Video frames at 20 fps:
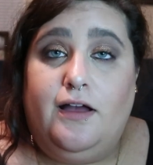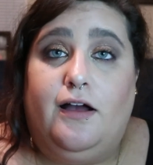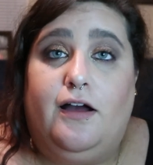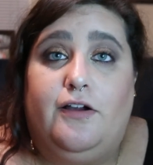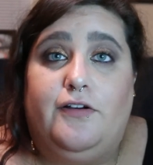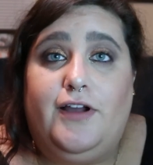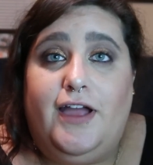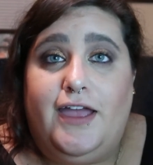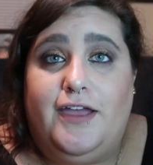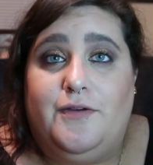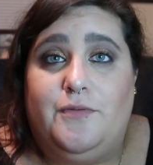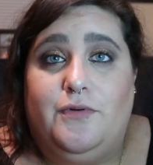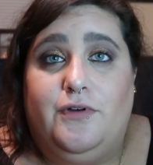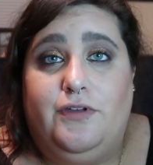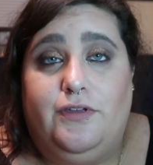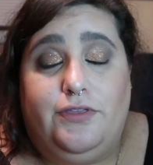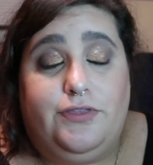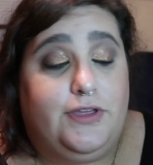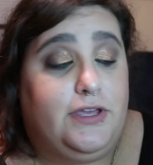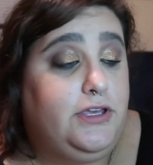All right,
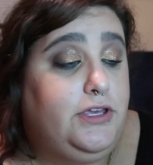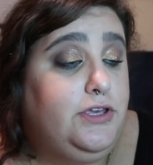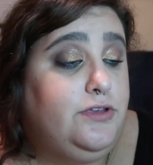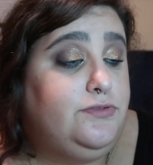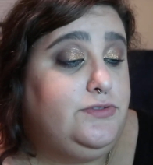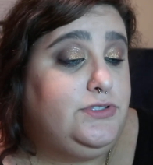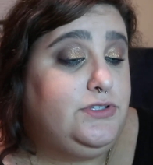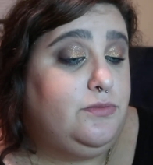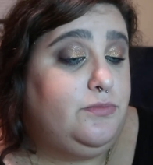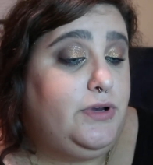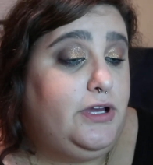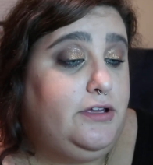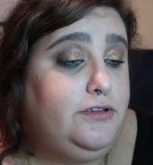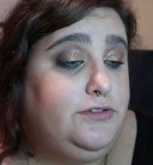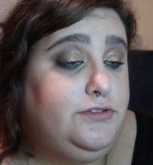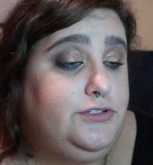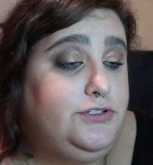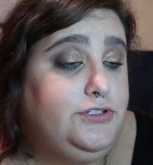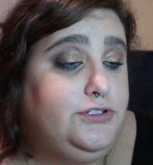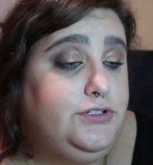well, thank you so
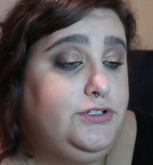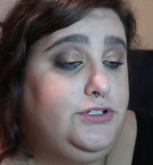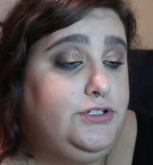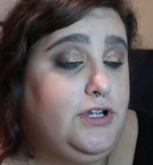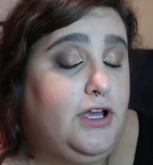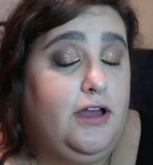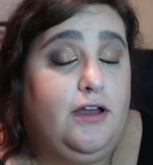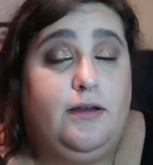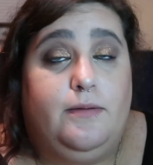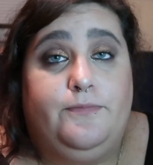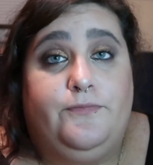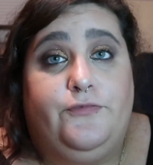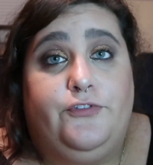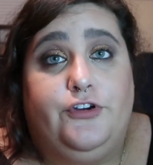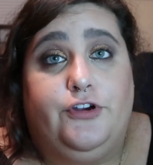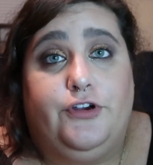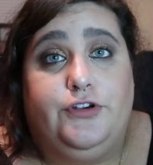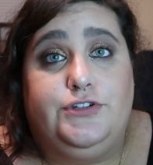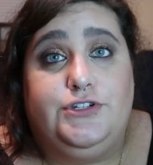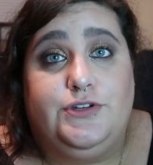much
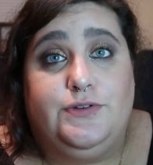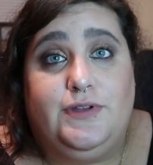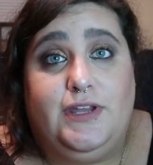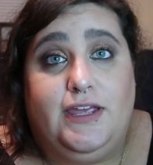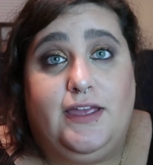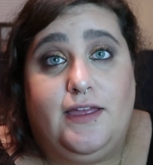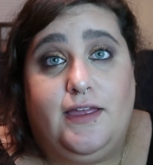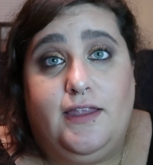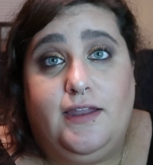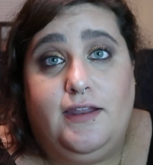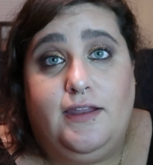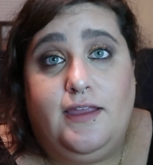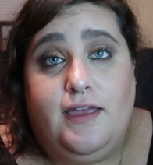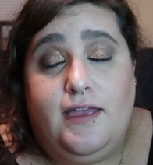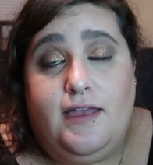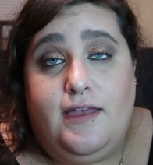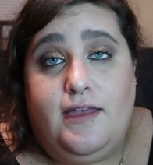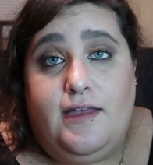for tuning in.